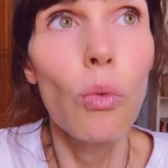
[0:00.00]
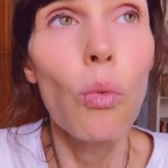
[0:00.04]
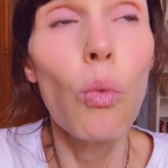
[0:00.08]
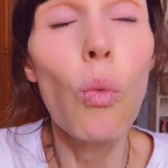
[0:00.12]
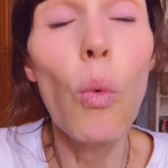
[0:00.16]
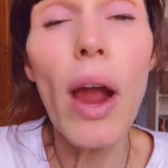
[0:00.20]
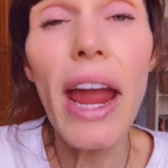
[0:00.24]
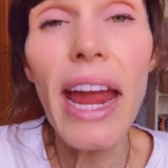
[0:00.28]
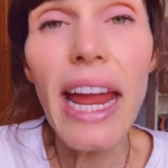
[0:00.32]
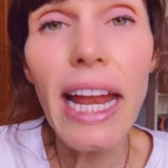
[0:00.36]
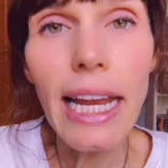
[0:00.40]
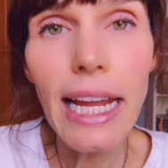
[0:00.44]

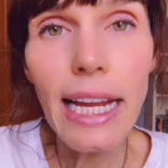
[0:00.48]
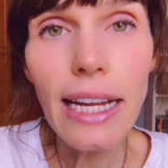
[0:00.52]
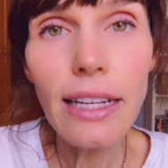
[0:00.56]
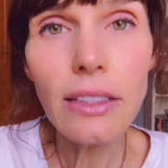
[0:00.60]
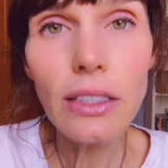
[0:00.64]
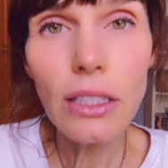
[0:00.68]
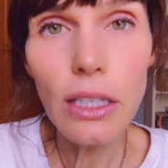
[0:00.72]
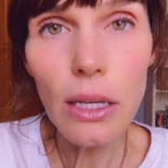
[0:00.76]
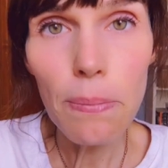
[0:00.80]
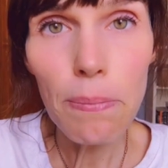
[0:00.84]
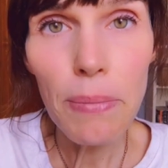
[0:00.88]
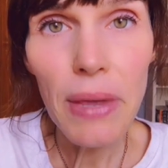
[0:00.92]

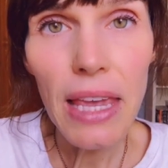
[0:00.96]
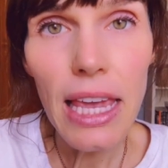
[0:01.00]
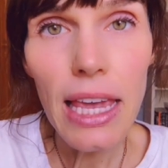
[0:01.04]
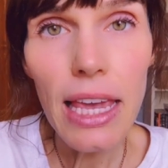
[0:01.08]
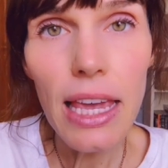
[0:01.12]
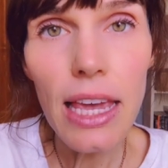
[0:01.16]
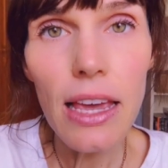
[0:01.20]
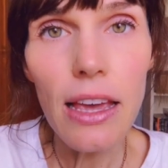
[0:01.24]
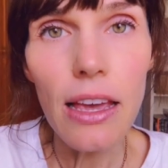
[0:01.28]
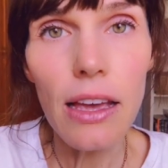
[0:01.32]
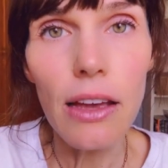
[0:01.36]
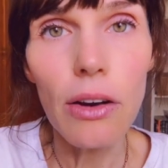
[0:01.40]
waiting to
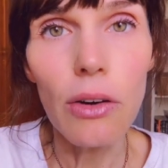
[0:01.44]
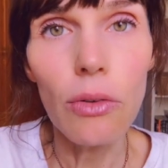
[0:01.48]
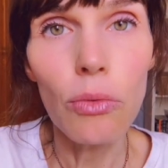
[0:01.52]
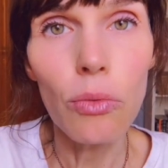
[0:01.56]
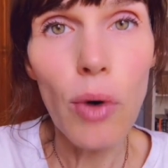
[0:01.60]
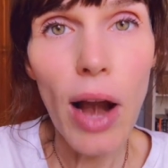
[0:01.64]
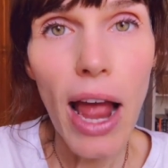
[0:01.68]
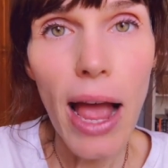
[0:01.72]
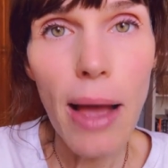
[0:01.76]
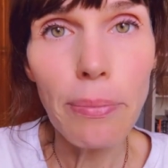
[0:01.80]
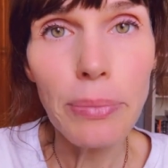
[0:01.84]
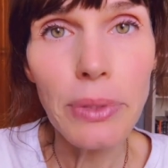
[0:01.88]
be
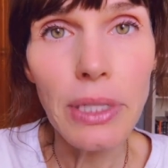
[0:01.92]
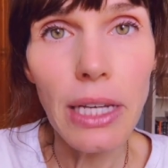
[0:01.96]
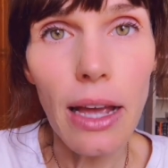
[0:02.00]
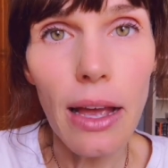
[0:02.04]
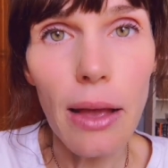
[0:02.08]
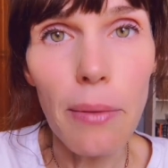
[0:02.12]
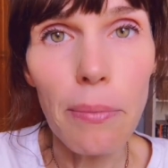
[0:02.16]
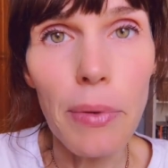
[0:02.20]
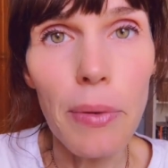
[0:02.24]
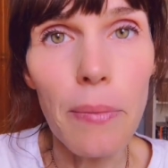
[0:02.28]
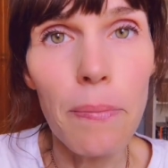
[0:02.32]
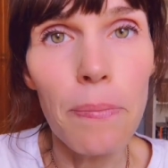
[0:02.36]
wrapped
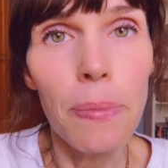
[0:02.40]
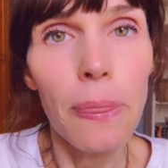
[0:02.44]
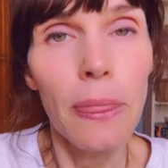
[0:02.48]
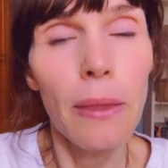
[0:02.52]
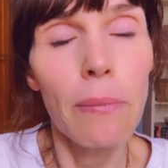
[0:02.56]
up.